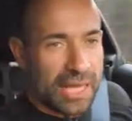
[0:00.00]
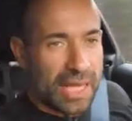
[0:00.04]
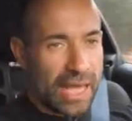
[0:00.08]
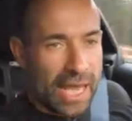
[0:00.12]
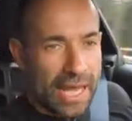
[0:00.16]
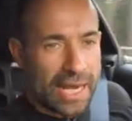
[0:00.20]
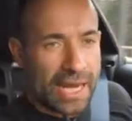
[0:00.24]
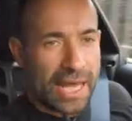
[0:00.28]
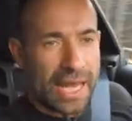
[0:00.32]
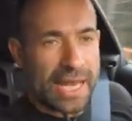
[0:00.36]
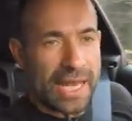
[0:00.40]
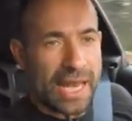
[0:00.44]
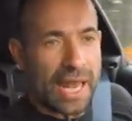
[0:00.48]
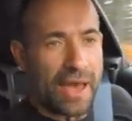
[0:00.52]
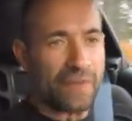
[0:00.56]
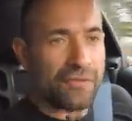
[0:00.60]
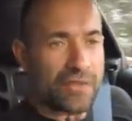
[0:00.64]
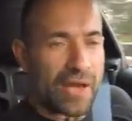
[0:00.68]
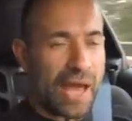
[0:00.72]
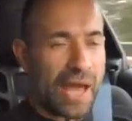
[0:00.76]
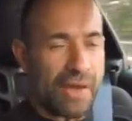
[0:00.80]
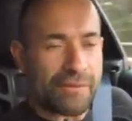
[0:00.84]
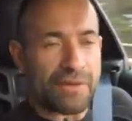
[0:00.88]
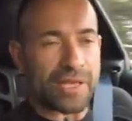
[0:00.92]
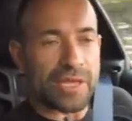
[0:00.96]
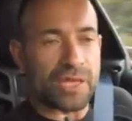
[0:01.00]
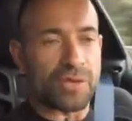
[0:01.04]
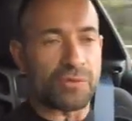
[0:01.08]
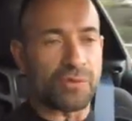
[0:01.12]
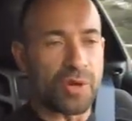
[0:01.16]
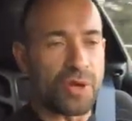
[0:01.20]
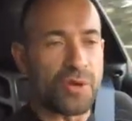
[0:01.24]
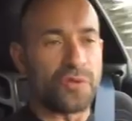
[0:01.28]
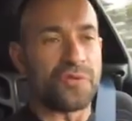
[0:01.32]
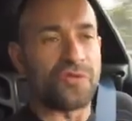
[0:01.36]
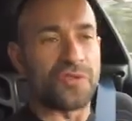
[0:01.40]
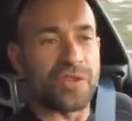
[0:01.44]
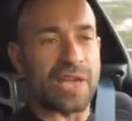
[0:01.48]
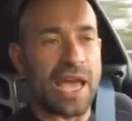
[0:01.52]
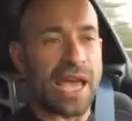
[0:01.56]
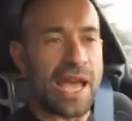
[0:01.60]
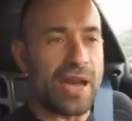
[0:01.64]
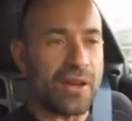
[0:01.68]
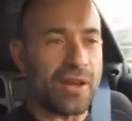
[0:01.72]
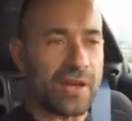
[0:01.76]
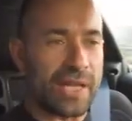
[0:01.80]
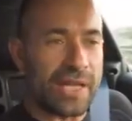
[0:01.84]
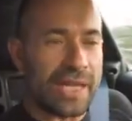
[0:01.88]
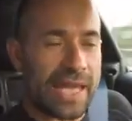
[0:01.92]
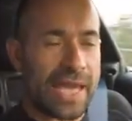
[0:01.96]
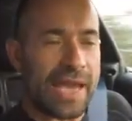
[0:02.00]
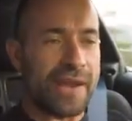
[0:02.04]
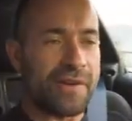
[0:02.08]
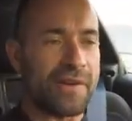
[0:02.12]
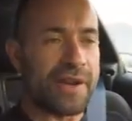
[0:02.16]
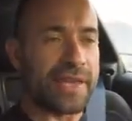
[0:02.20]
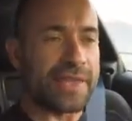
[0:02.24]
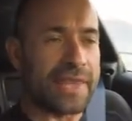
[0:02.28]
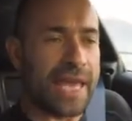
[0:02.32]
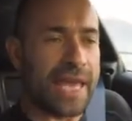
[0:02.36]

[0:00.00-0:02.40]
And I love having the roof down and hearing